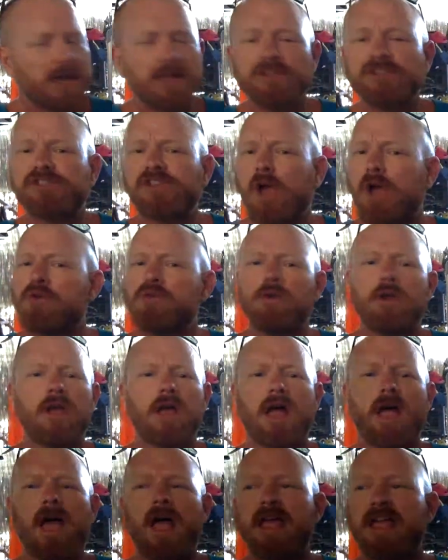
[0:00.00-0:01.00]
So
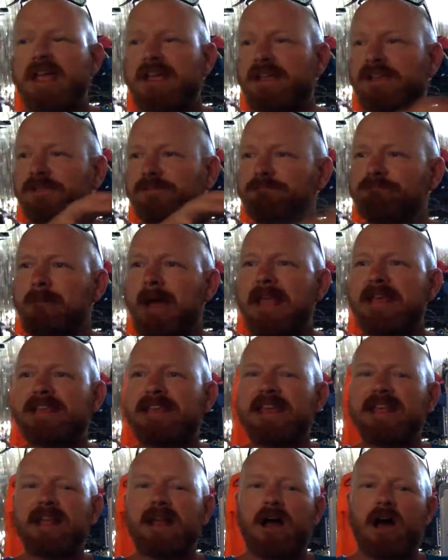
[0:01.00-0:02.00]
it is
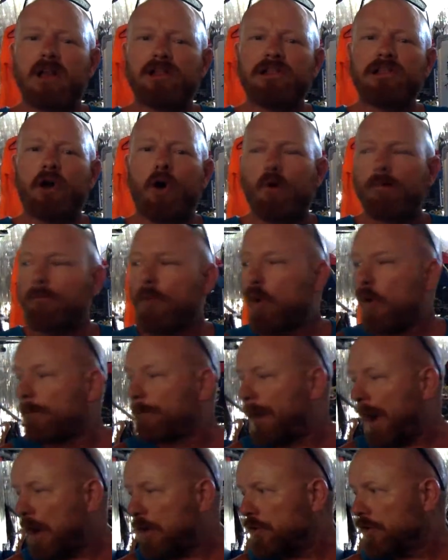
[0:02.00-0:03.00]
making a lot more
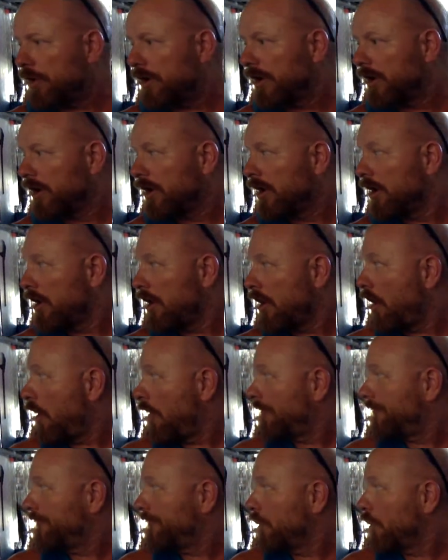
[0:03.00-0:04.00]
boat
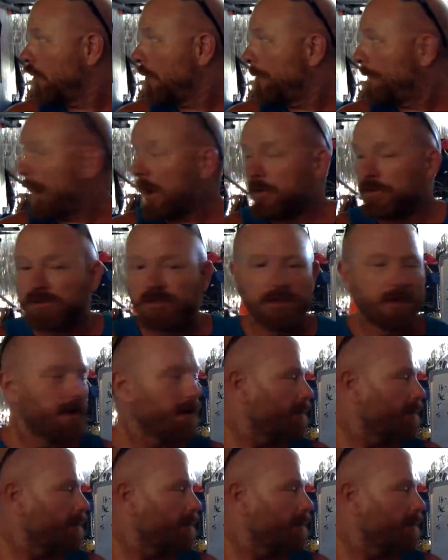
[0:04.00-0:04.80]
of your boat.